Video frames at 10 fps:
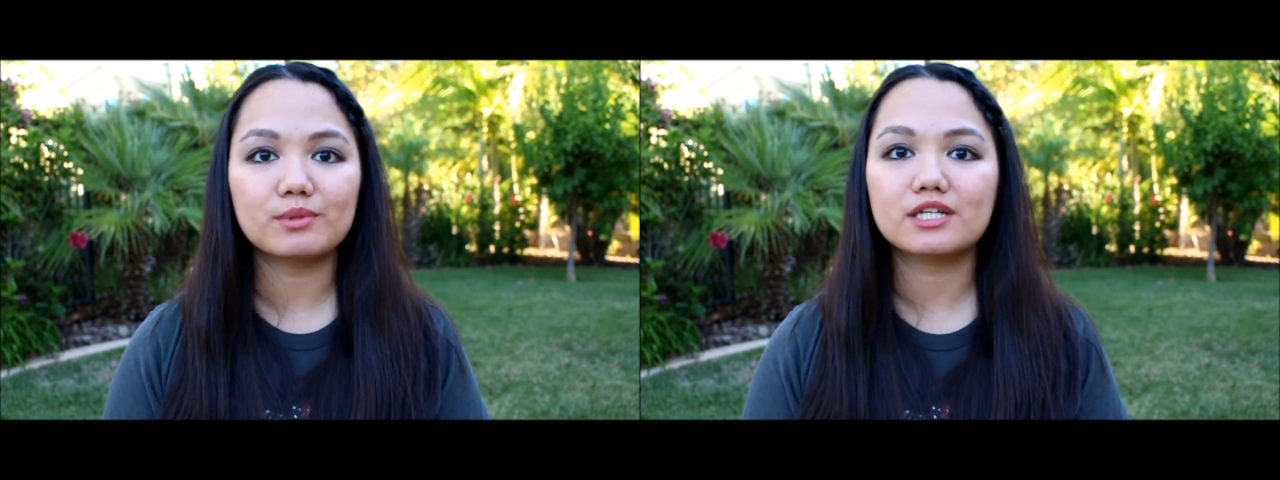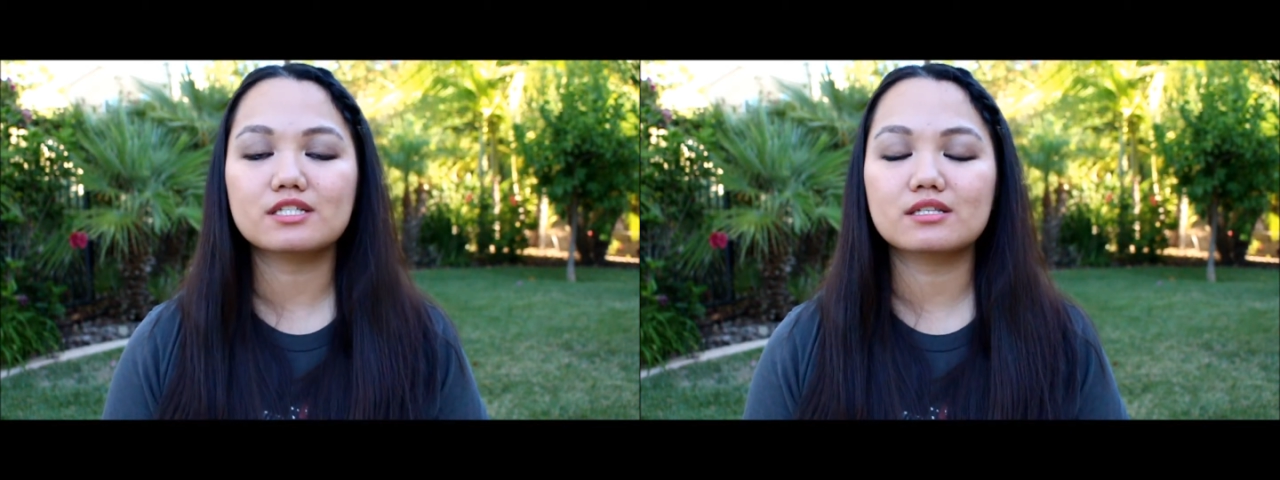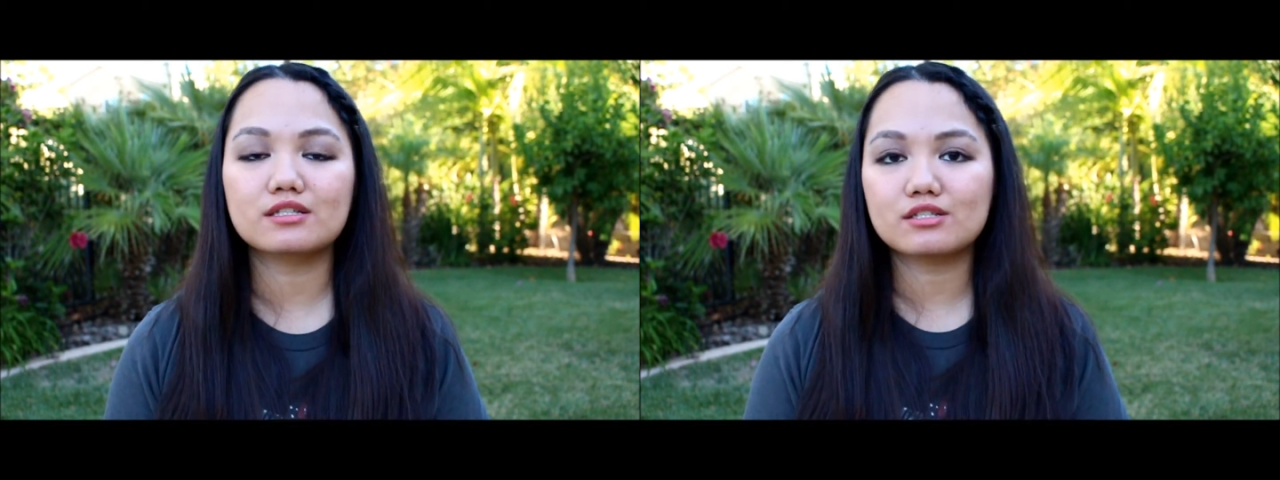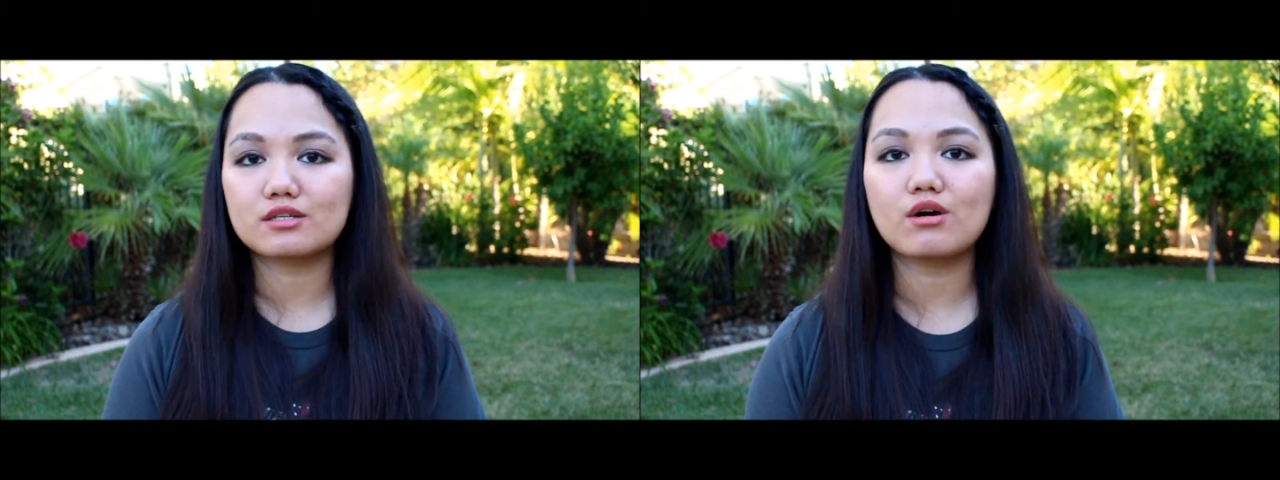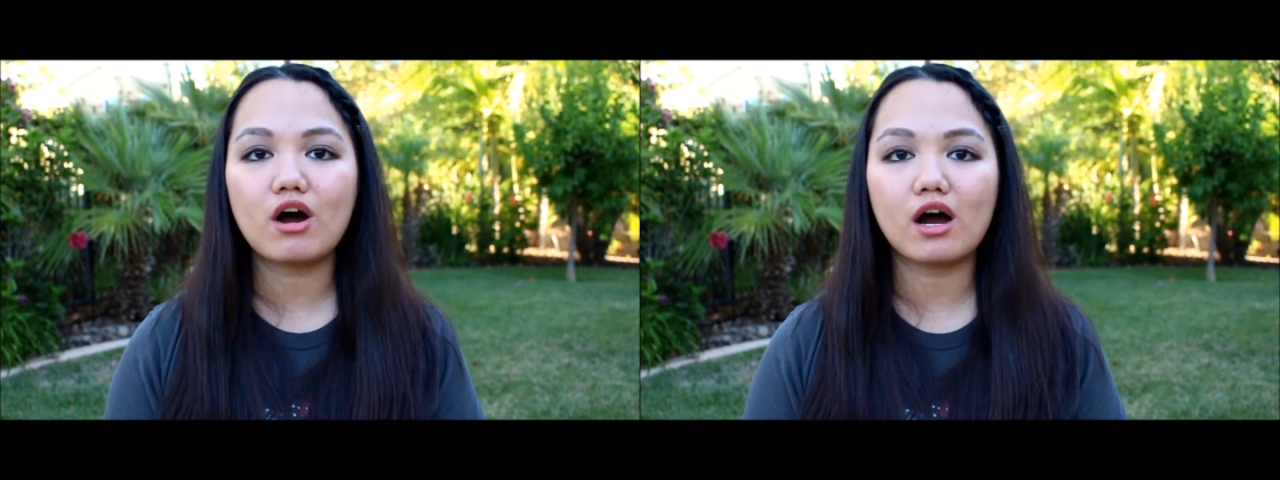because it's
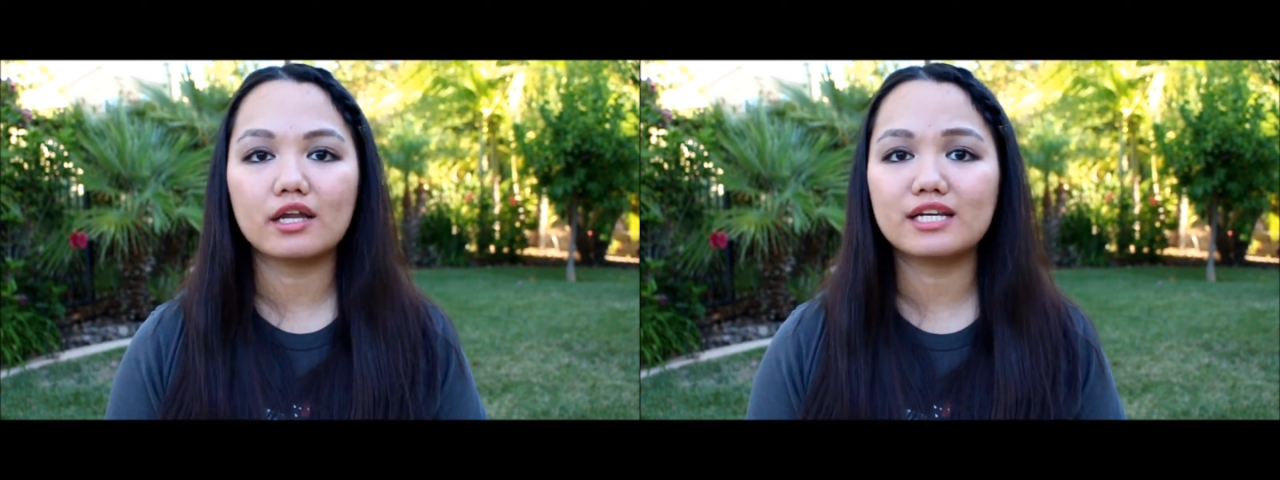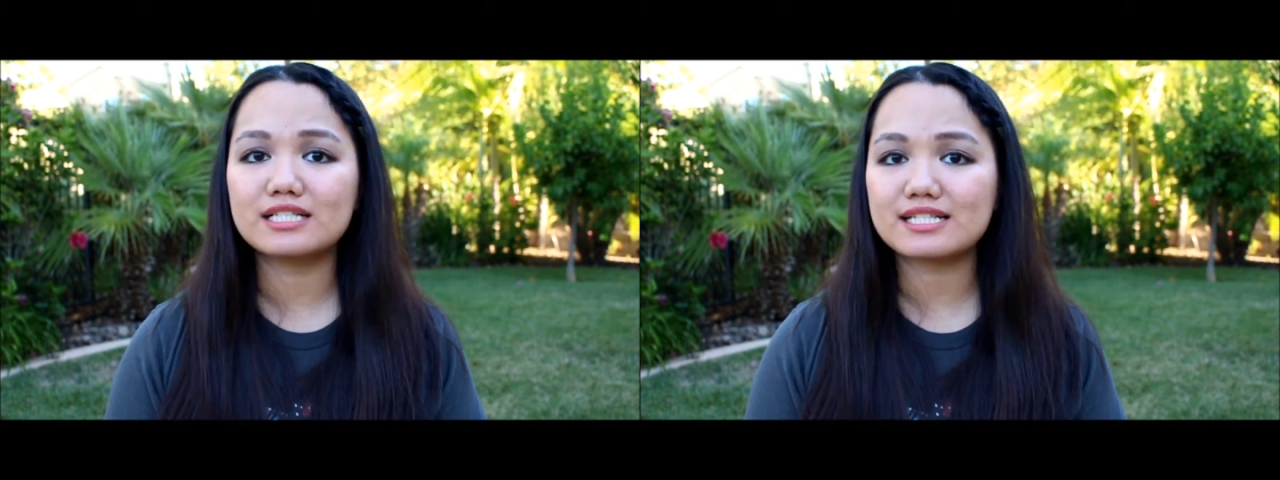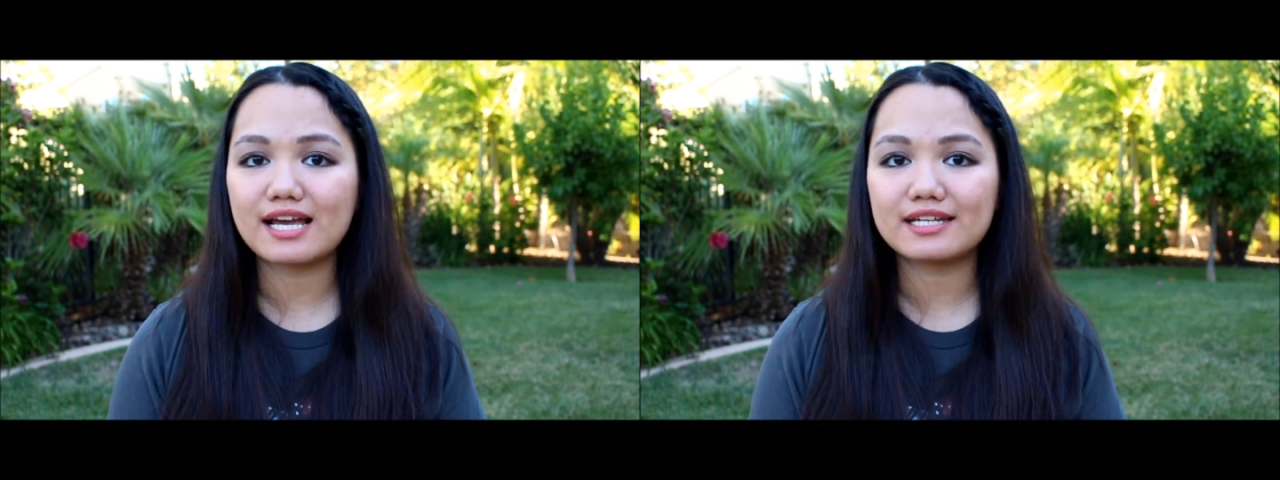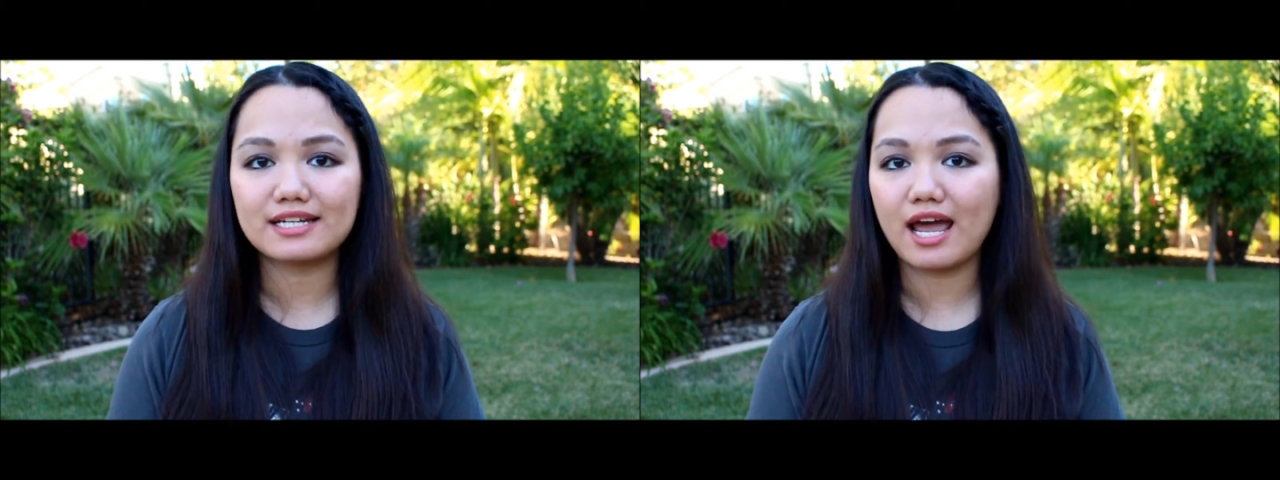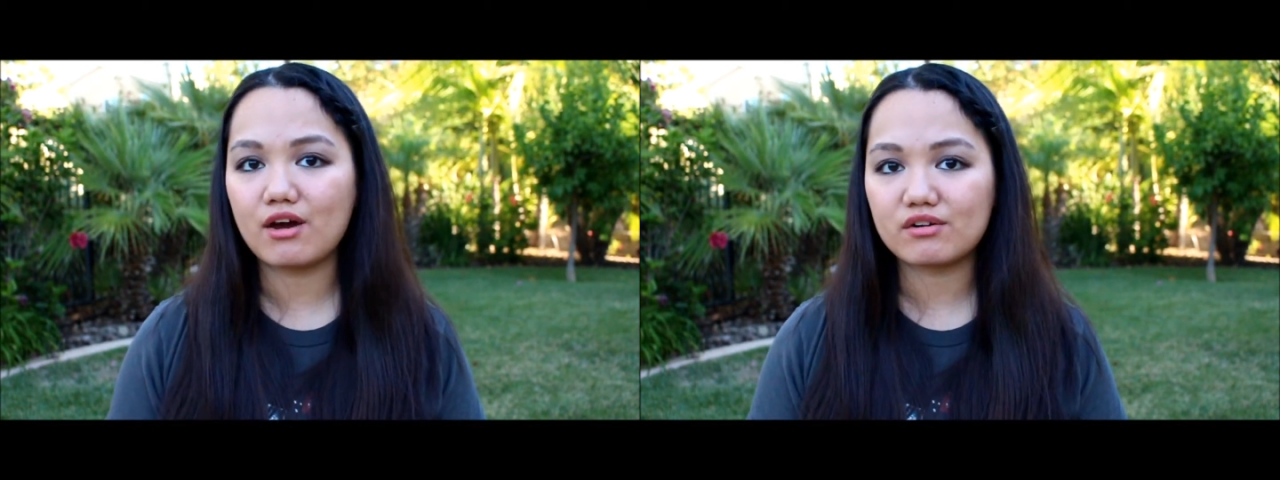so hot inside
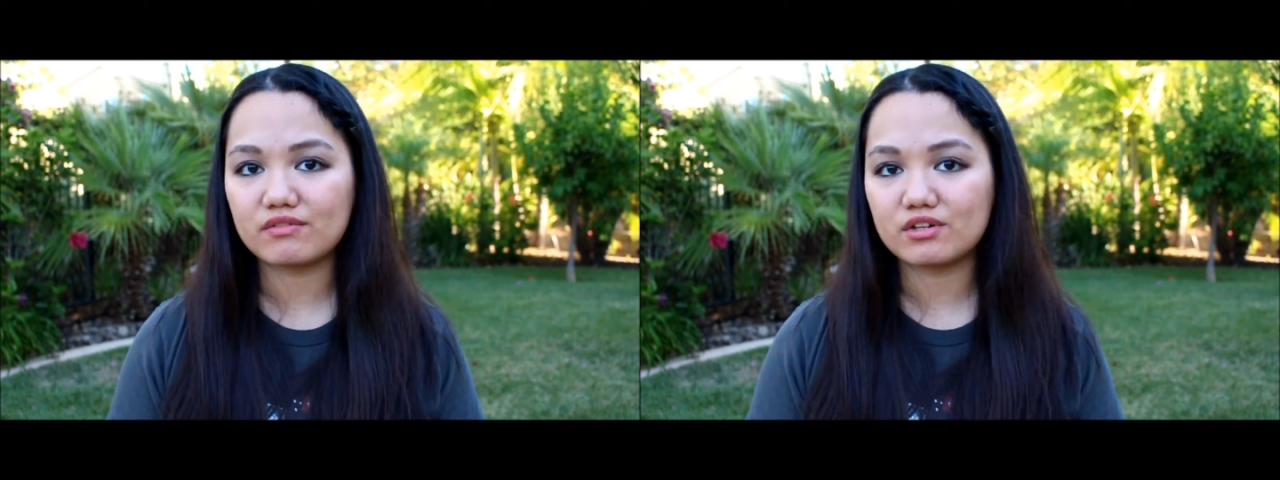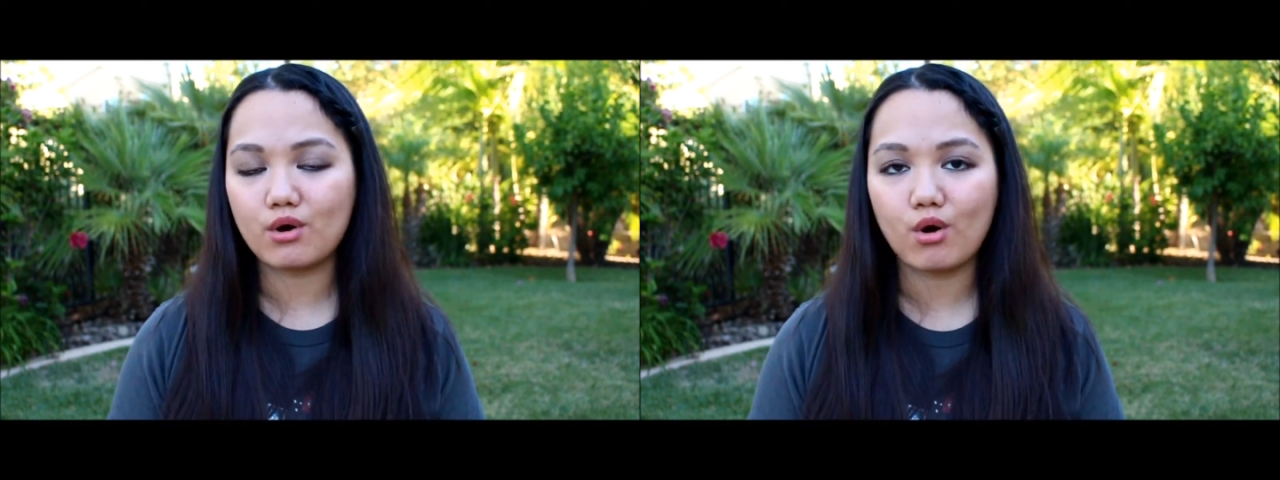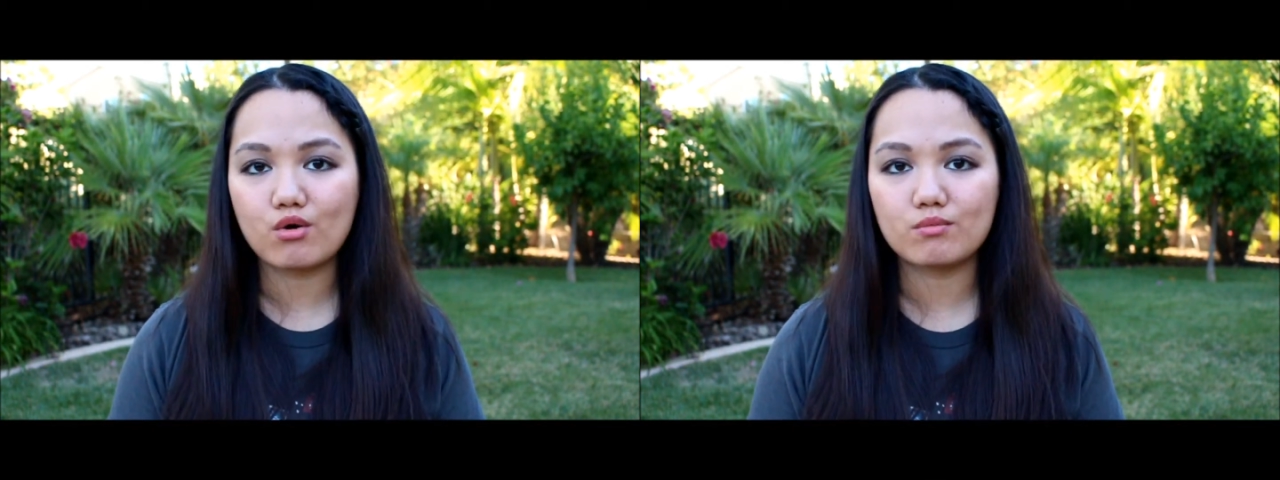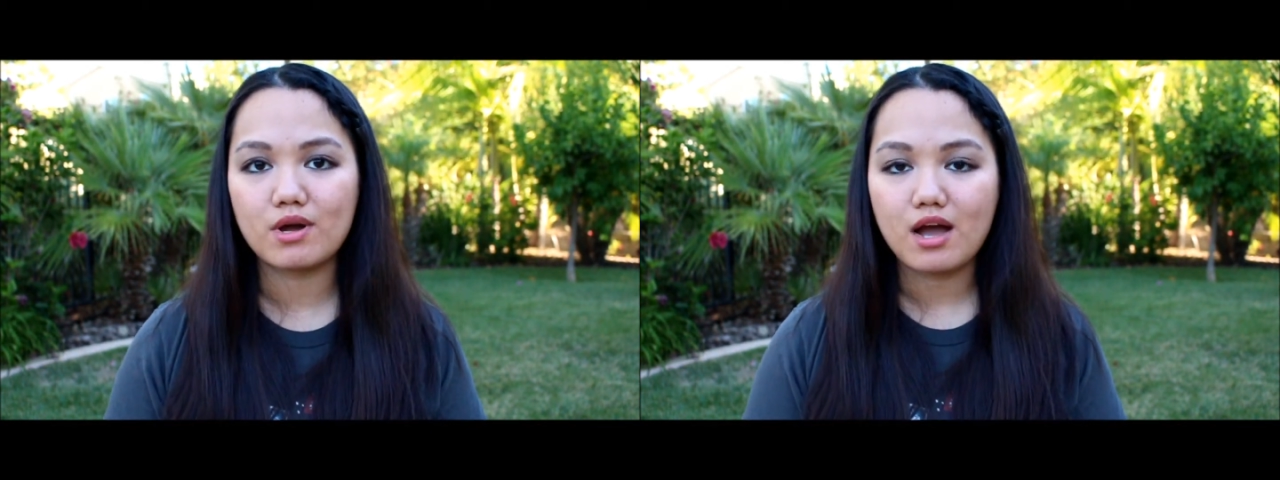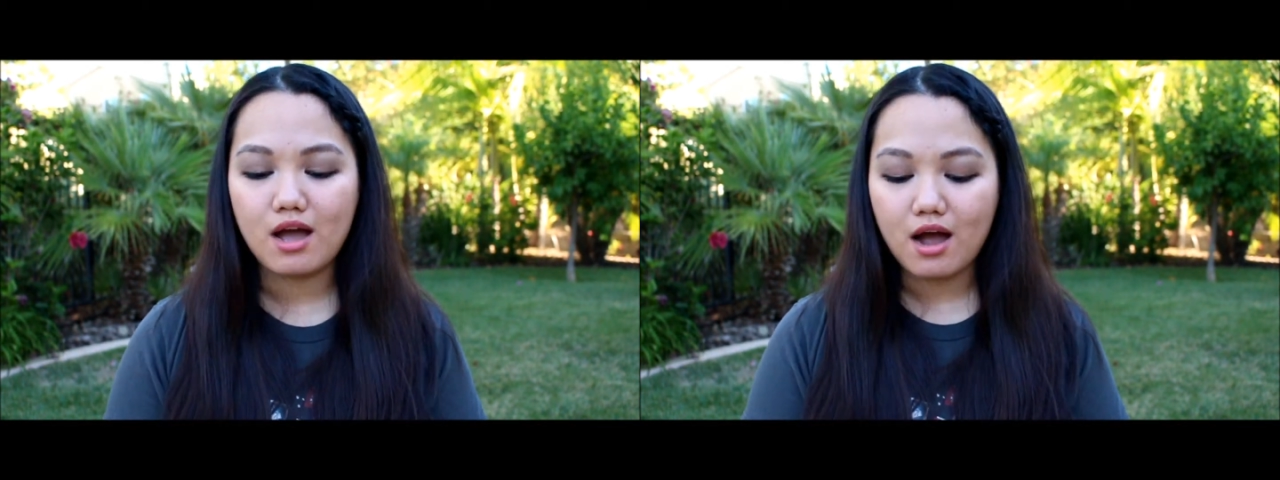and out of your home.